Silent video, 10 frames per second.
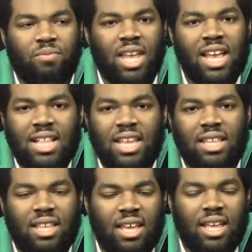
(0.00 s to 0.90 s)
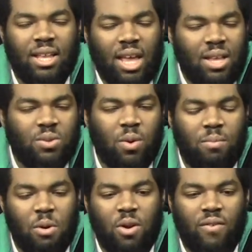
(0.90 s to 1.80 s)
He needed that. It's
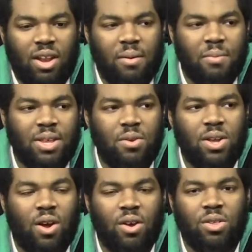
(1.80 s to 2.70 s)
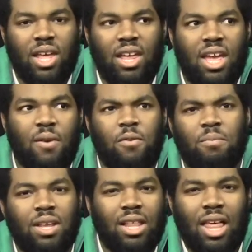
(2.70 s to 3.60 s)
what motivated him. I mean, you could argue that it would
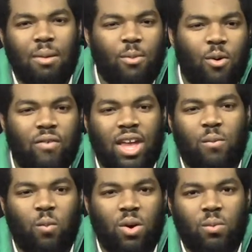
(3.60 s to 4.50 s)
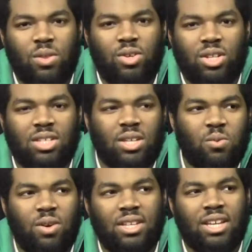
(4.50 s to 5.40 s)
mean a lot more if he had won with just his
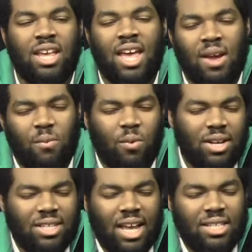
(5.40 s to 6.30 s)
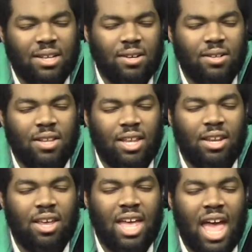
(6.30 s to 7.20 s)
one testicle
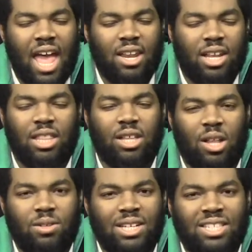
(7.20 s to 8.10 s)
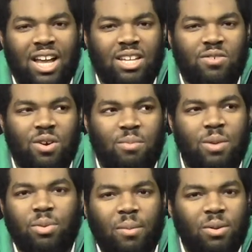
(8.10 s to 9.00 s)
and the low testosterone, but
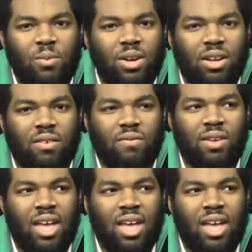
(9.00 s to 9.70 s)
he probably wouldn't have.